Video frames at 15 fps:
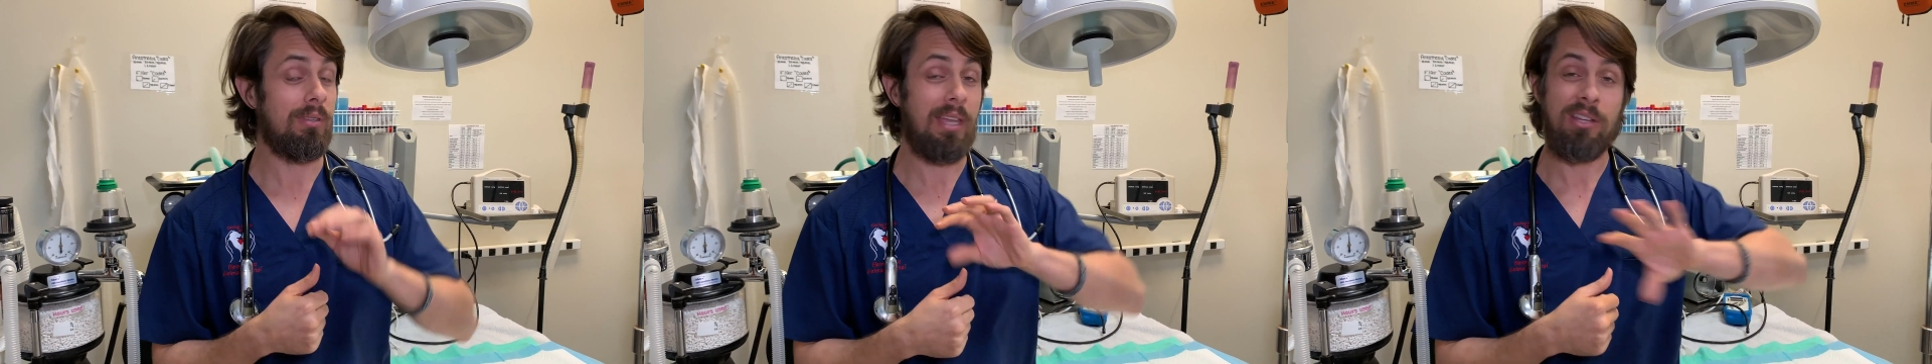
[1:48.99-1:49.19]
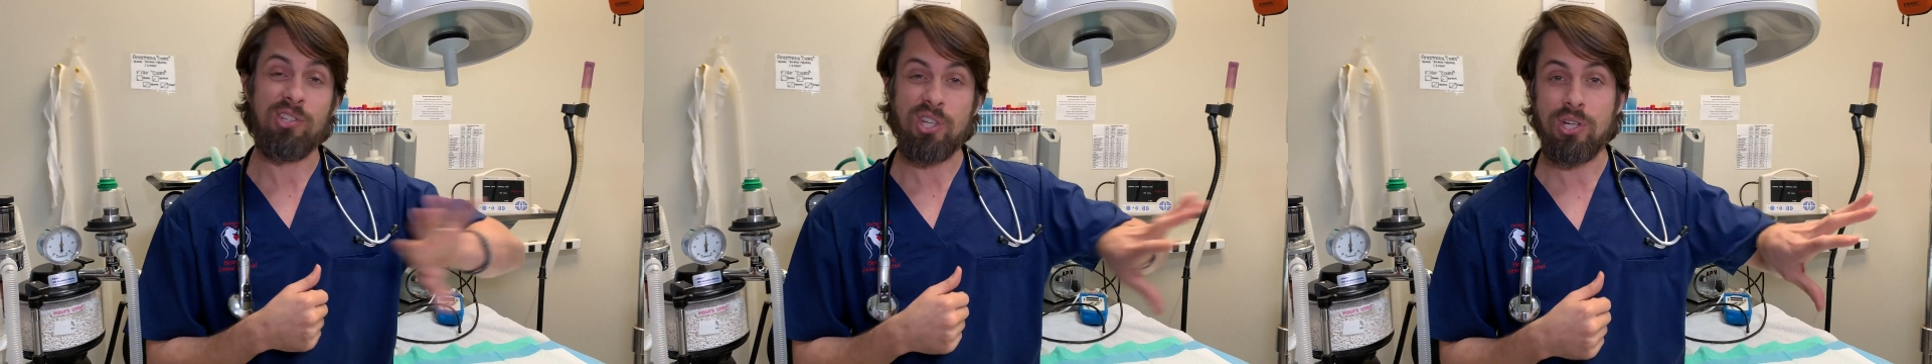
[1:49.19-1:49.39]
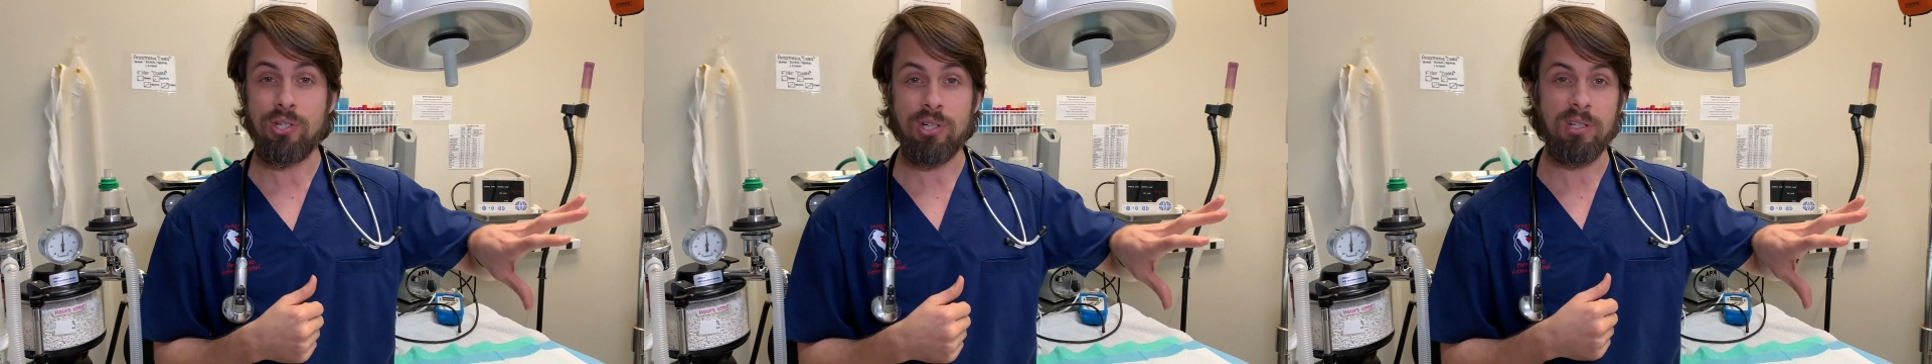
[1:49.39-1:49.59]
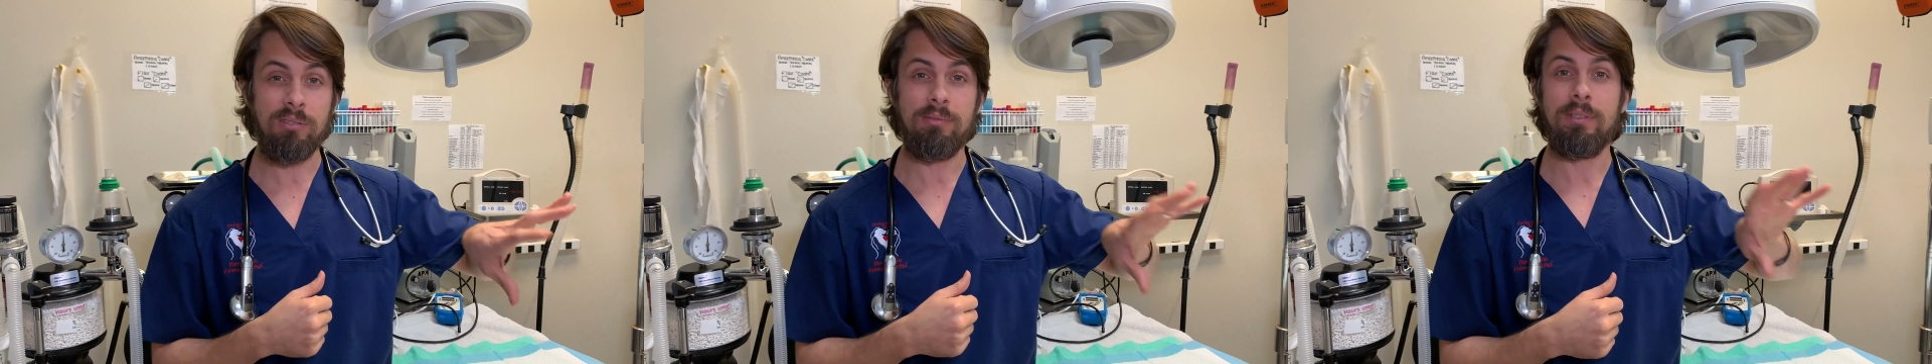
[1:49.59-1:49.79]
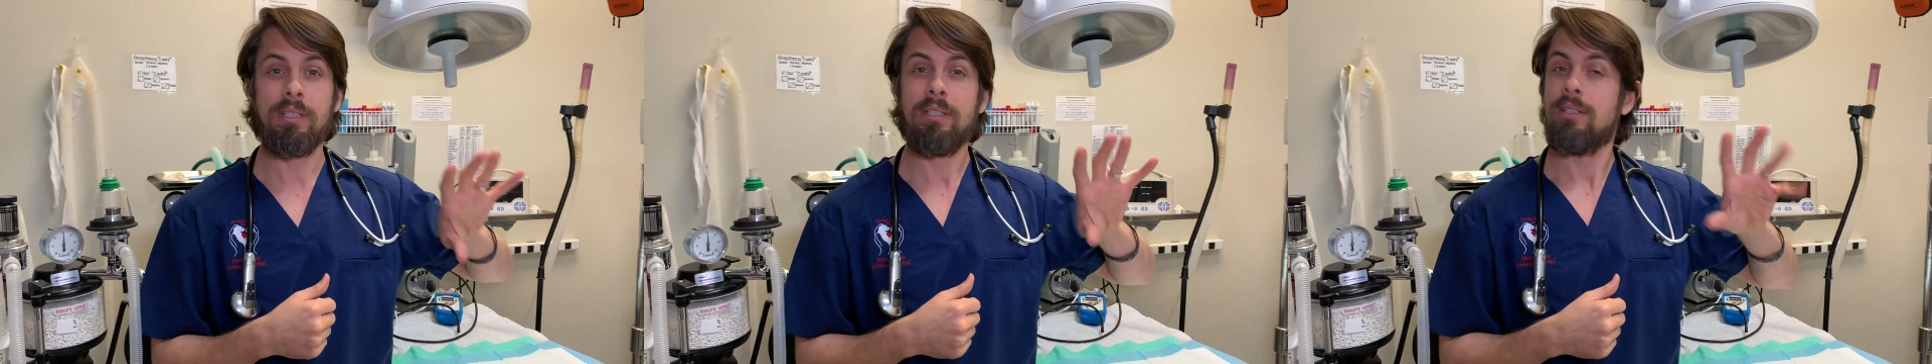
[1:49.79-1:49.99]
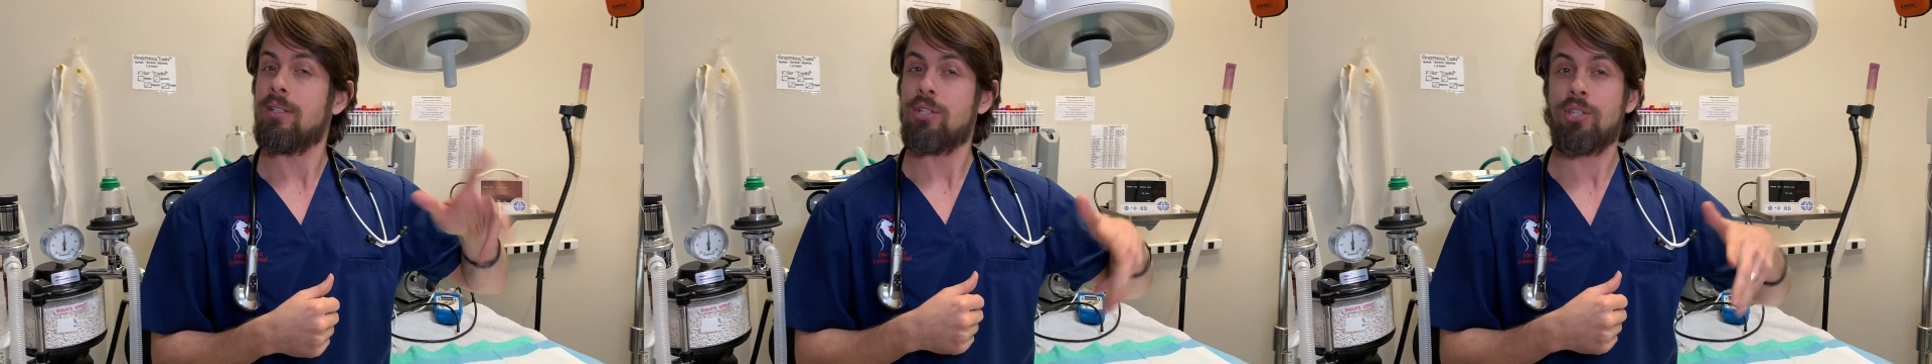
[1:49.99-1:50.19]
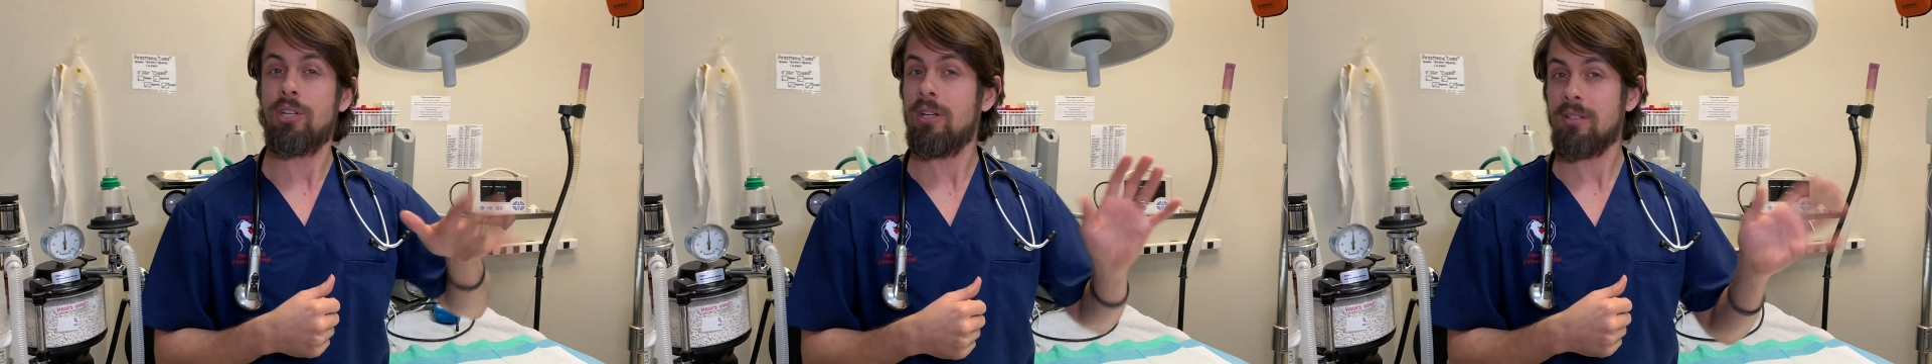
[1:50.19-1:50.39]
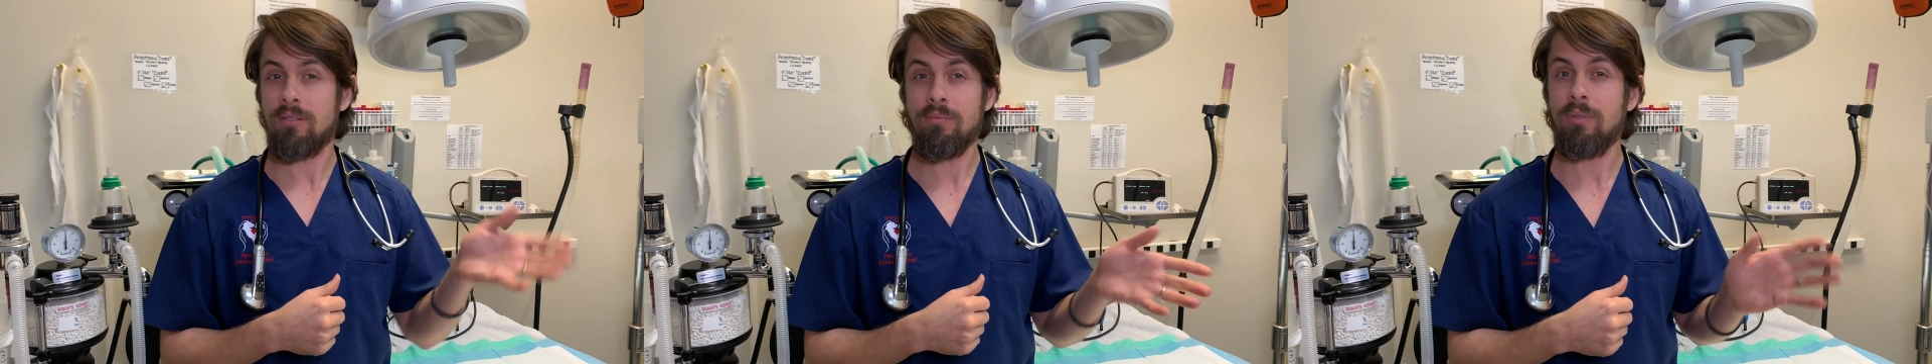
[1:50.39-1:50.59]
Now Ginger, she
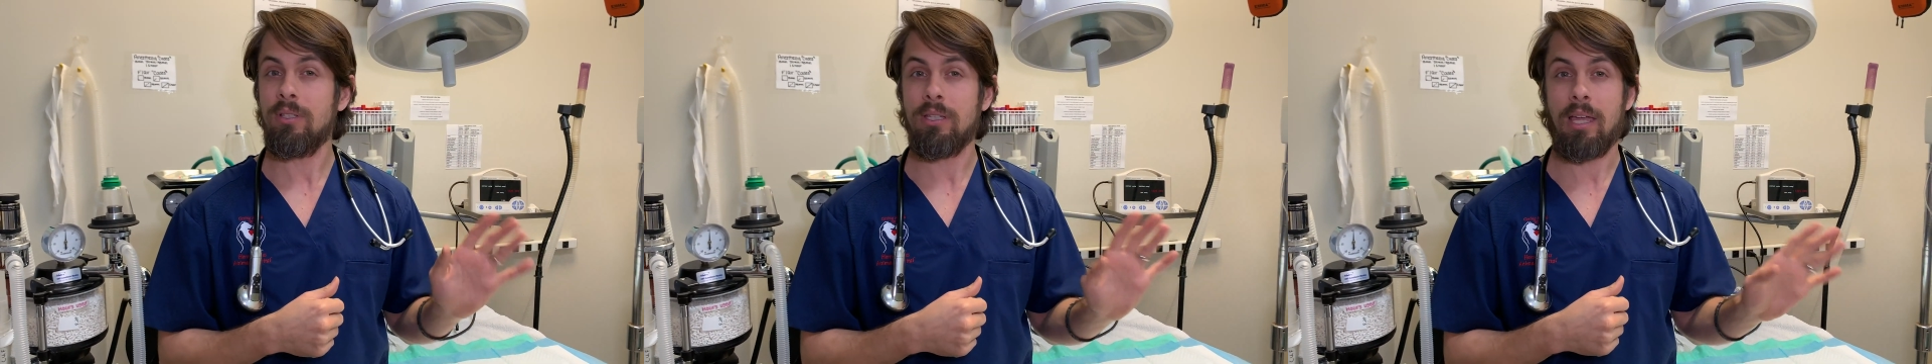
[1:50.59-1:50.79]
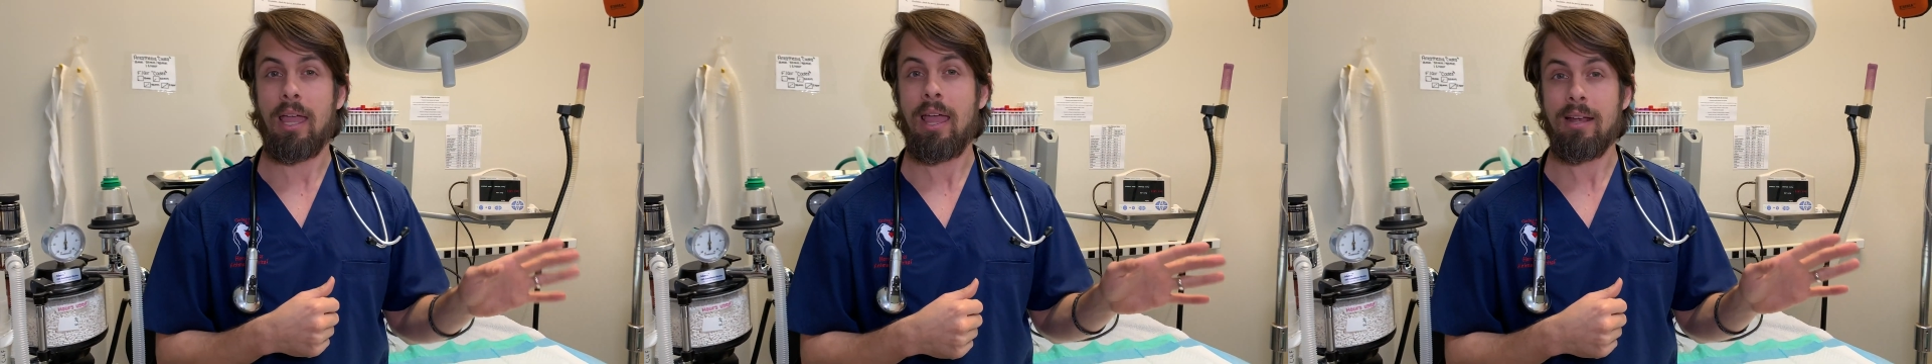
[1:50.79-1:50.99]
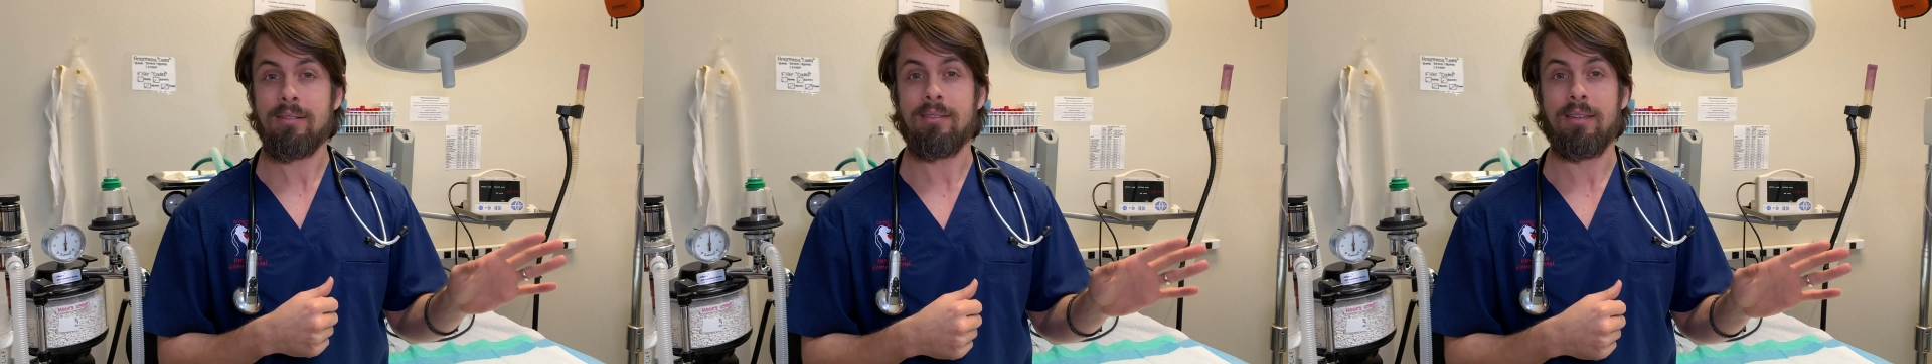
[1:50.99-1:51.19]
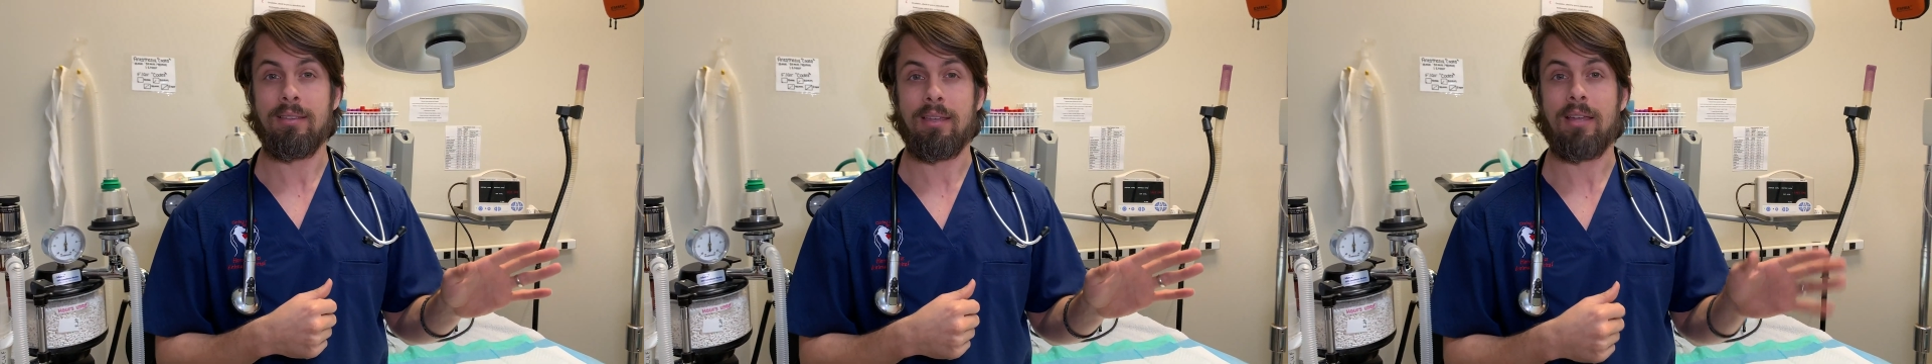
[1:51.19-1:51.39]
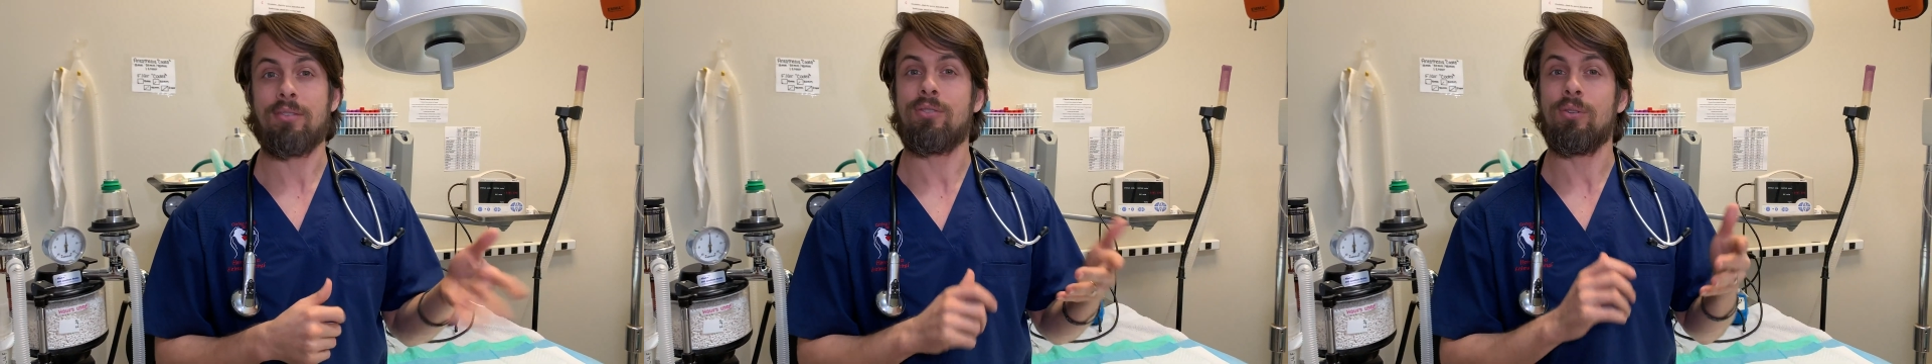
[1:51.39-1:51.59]
doesn't really act like that.